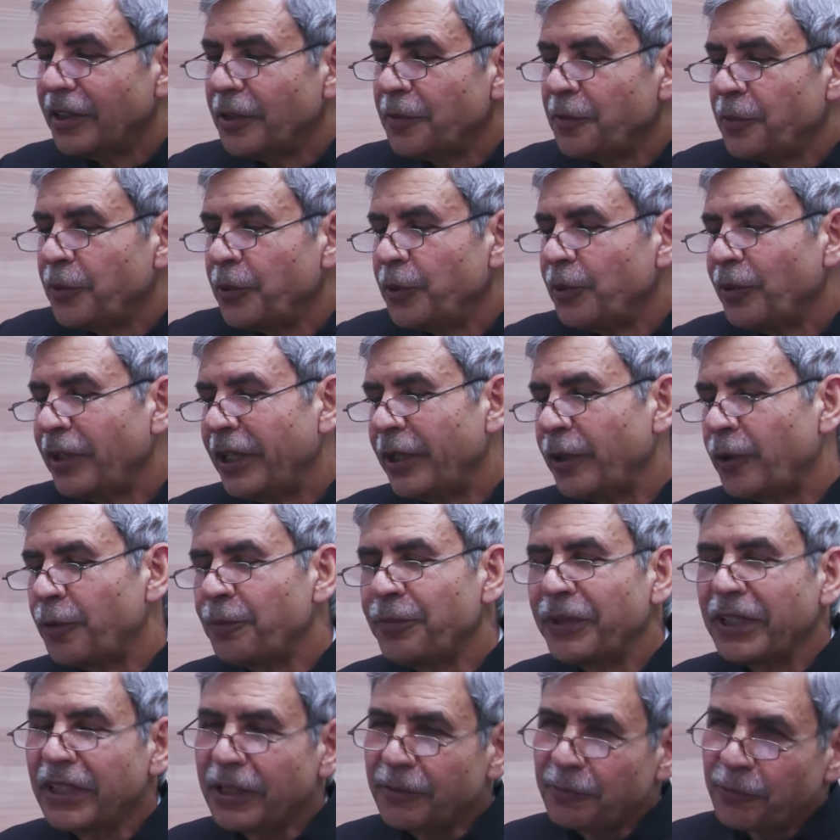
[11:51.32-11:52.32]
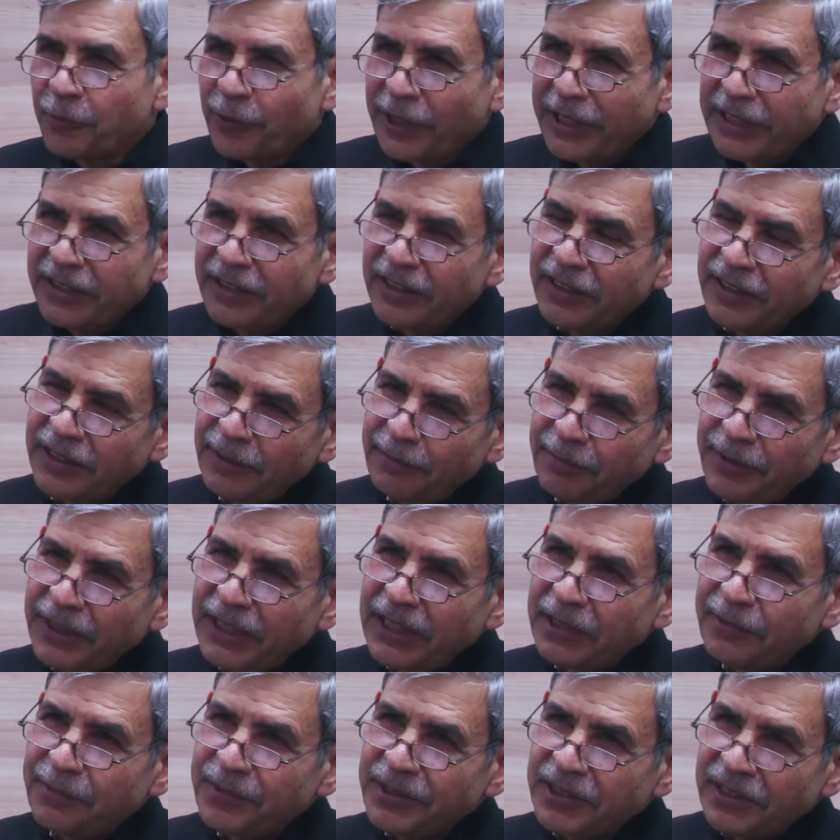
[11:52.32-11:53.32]
if you have been appointed
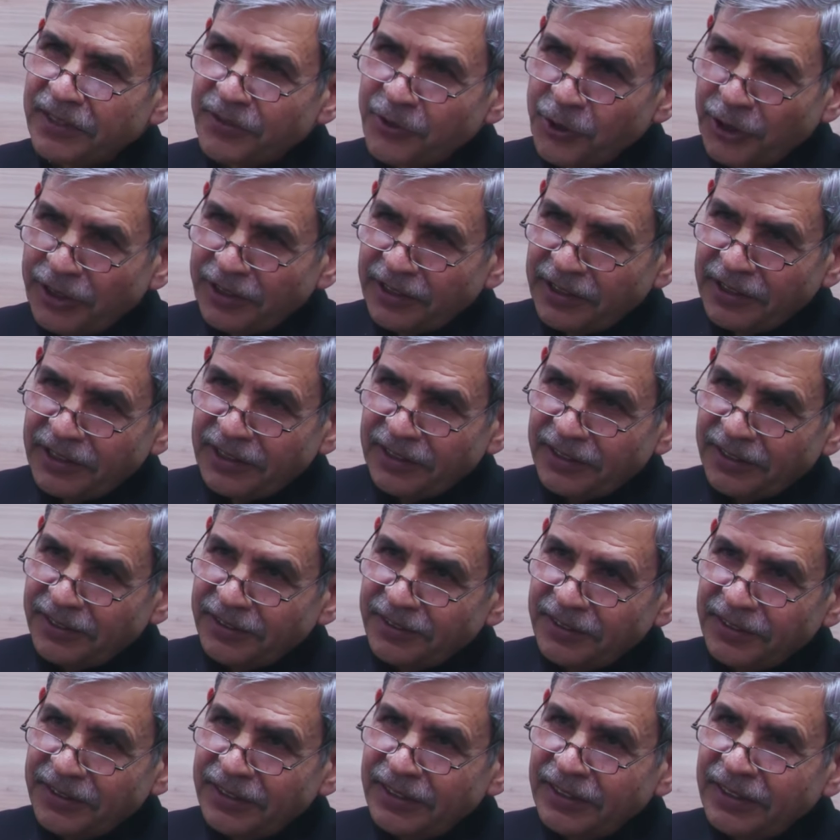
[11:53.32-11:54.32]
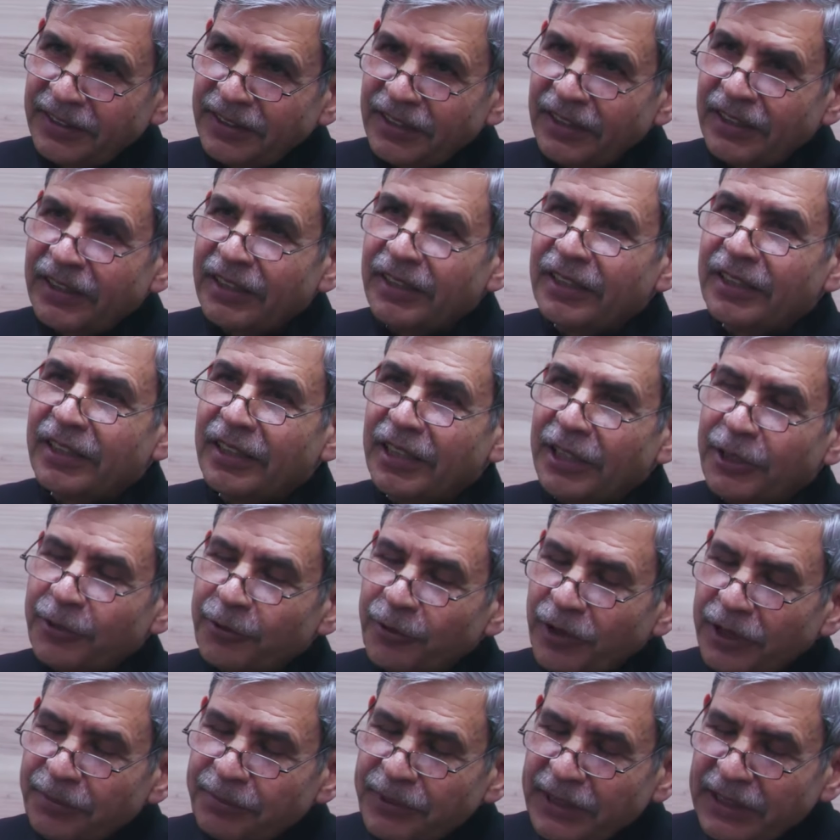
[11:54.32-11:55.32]
Deputy Commissioner Chandigarh
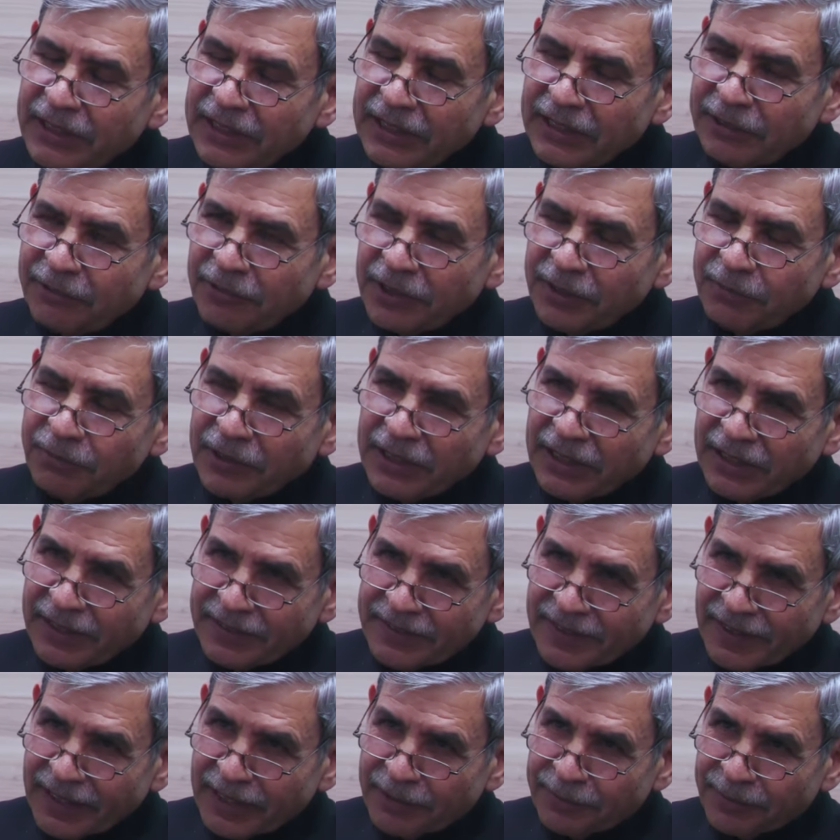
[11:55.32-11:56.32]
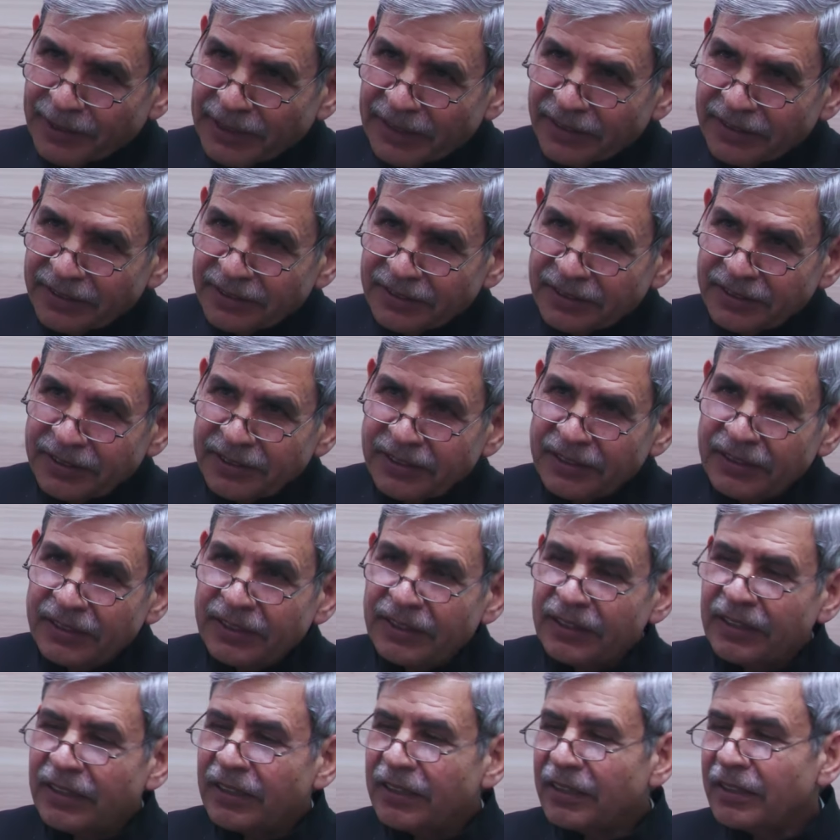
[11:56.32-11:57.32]
and you are being given one assignment
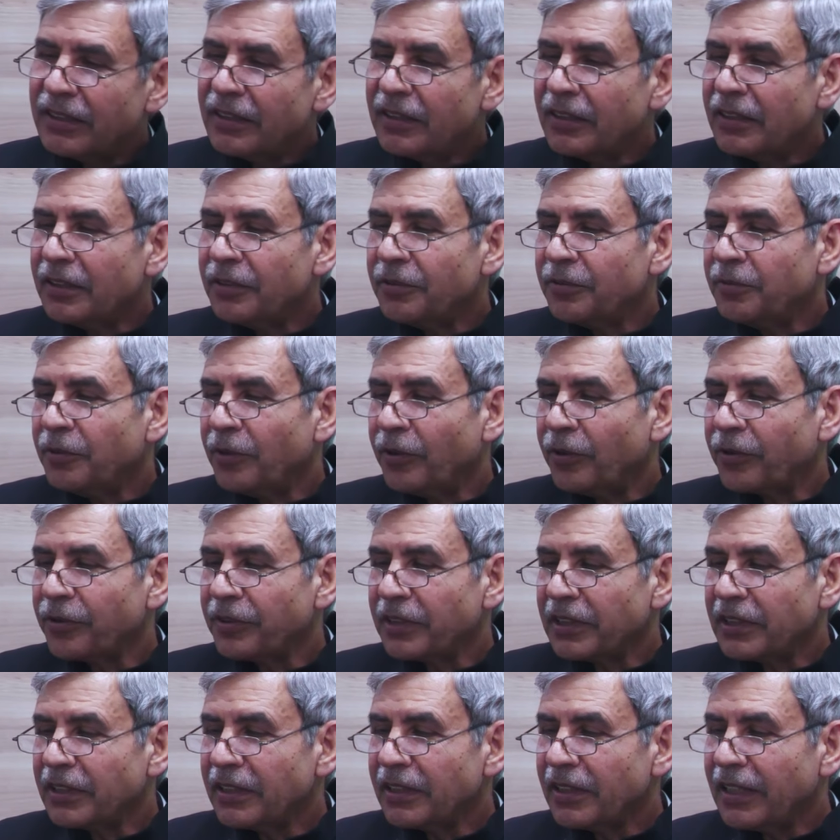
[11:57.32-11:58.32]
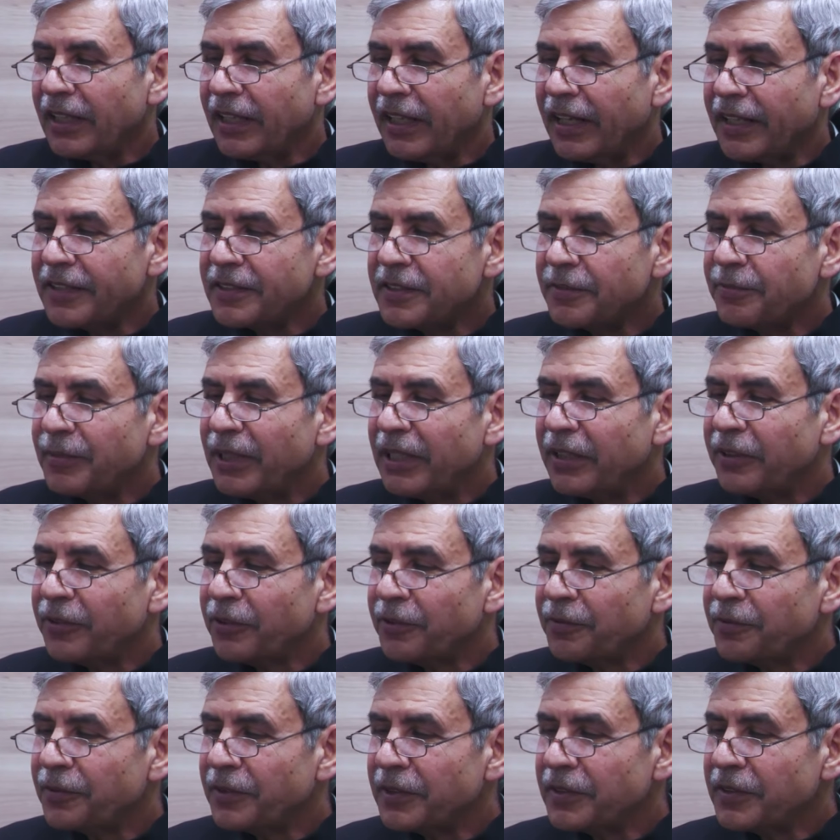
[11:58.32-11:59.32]
for the
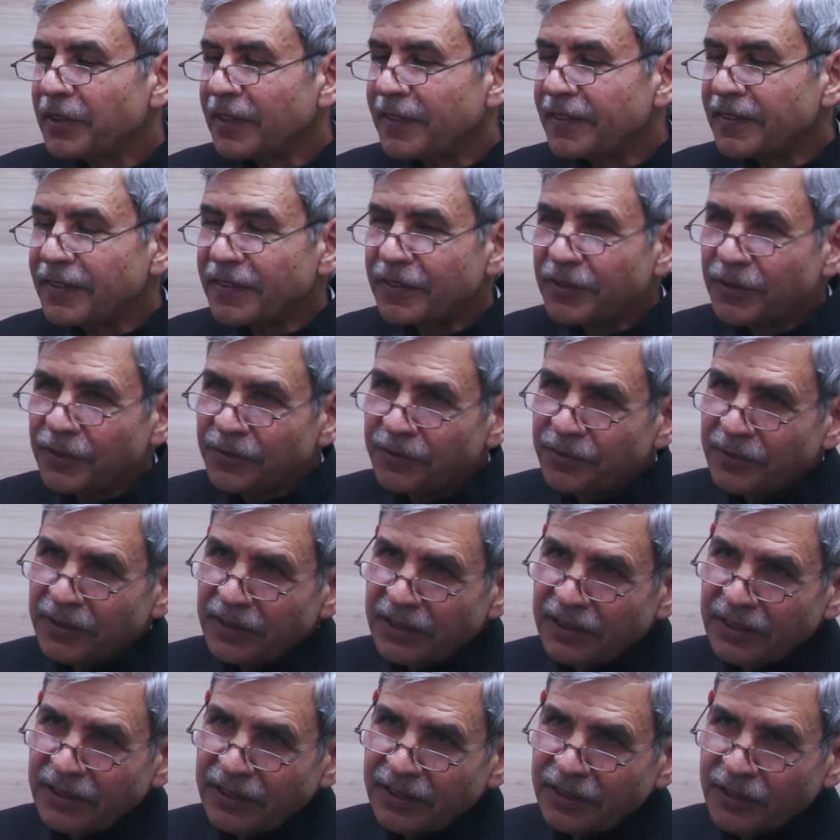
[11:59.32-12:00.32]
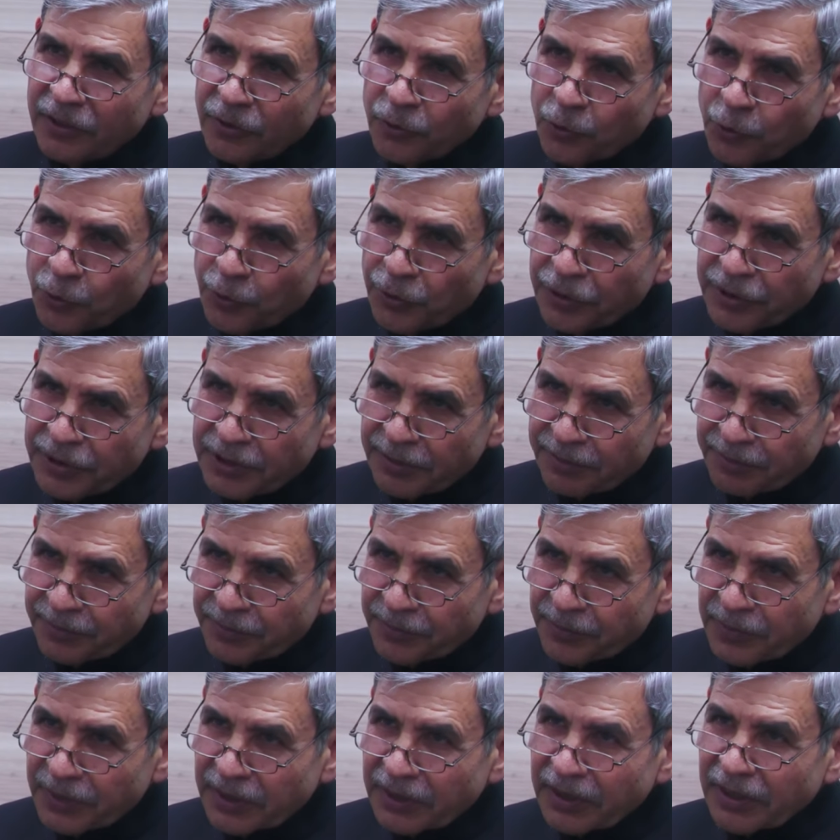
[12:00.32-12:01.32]
enhancement of the chances of the tourism,
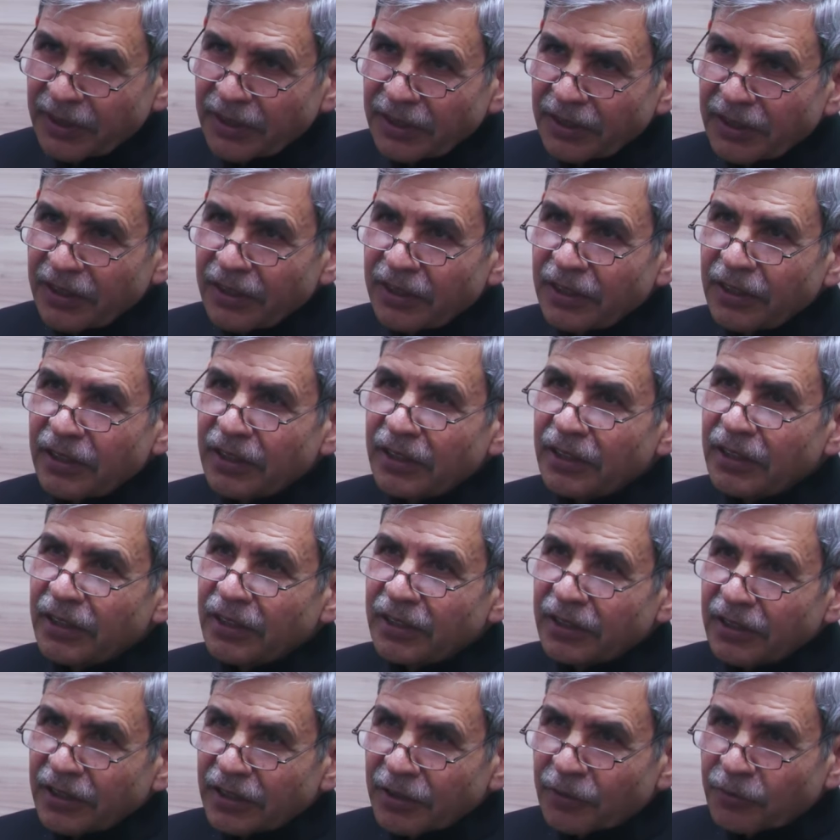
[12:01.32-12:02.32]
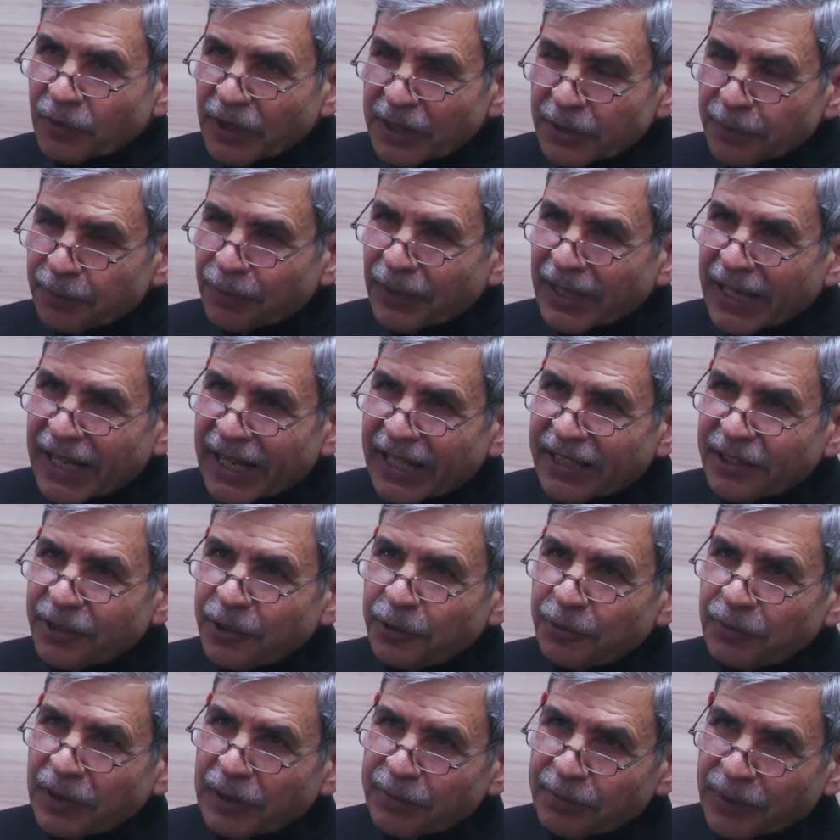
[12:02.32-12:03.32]
what
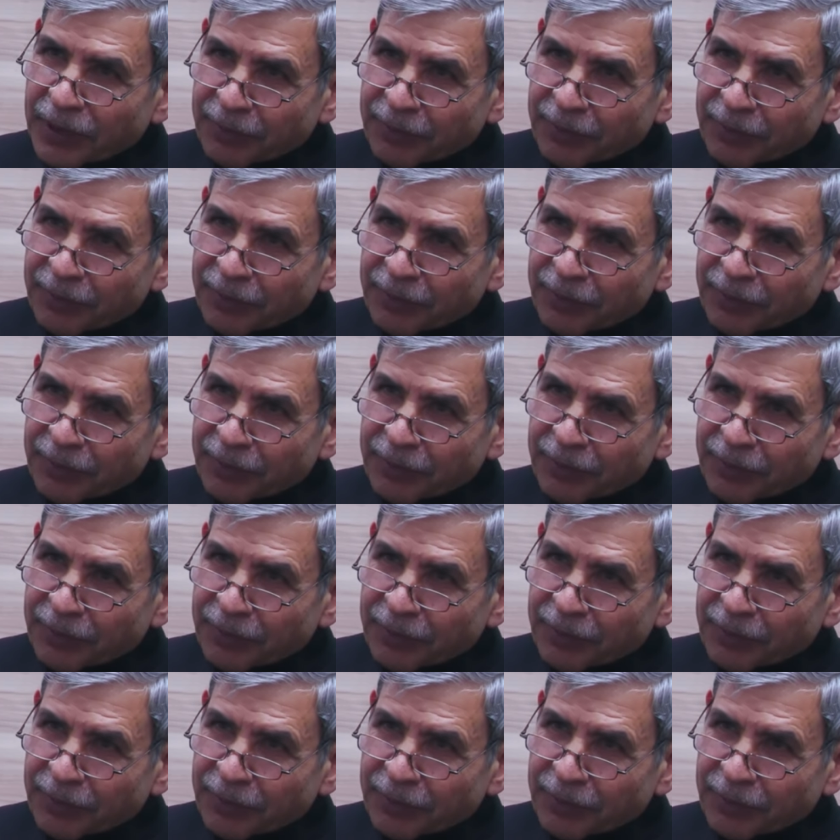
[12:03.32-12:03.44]
plan you will